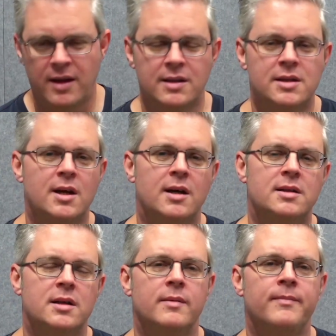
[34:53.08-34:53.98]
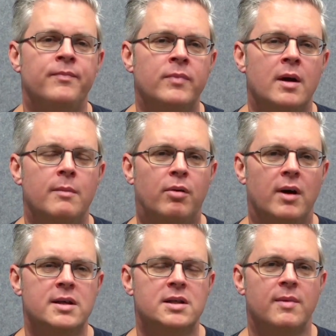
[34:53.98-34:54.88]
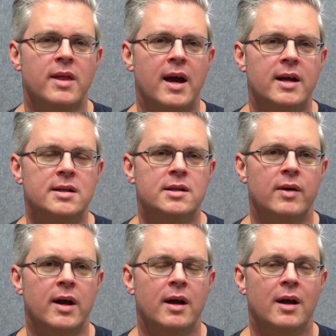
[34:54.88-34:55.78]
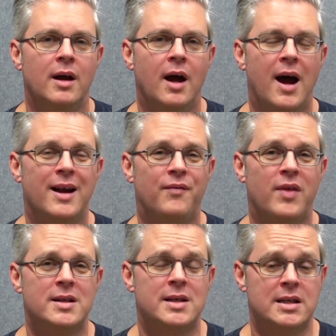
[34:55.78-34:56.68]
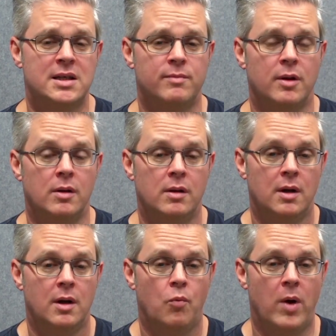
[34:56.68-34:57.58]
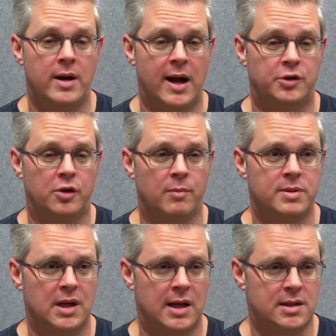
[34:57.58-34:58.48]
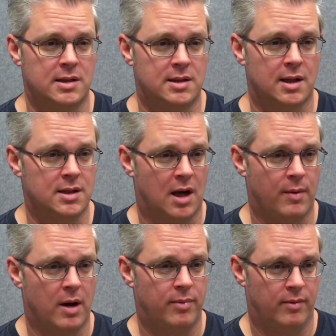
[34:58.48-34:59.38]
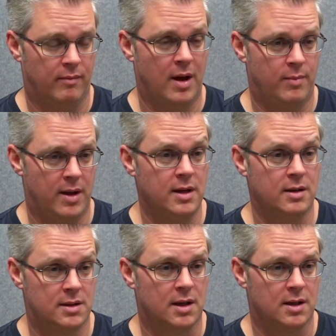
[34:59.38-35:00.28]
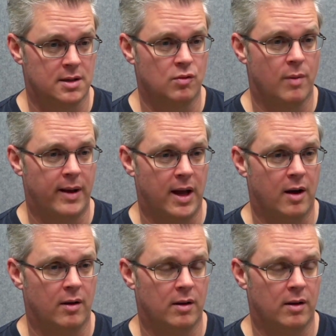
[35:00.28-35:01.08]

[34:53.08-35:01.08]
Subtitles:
can start to price some of that into it, and if they're sensible, when natural obsolescence does come up, maybe start swapping out.